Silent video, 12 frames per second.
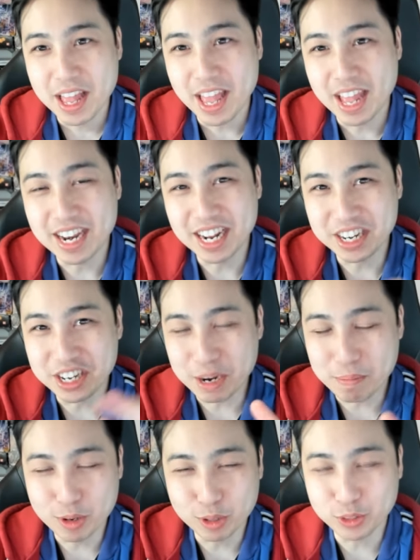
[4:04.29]
And then the
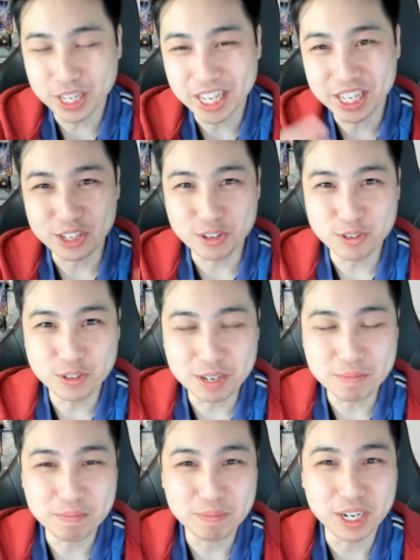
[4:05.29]
numbers will get huge
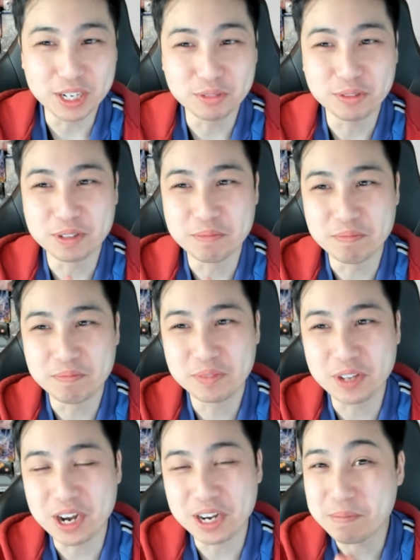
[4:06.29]
and players will
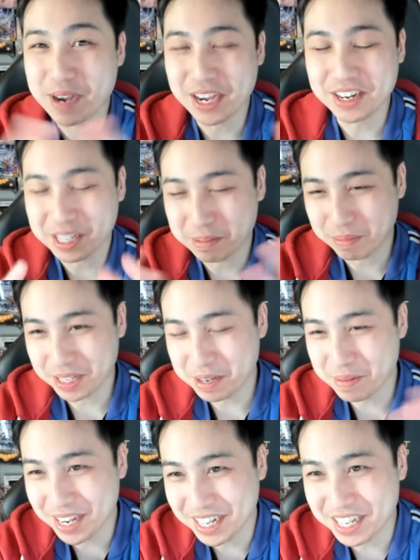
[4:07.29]
talk about it and complain
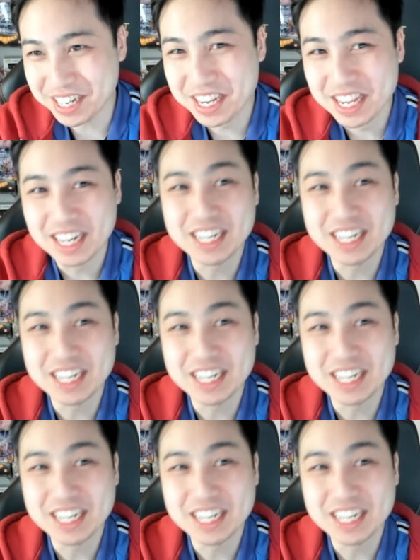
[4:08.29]
about it.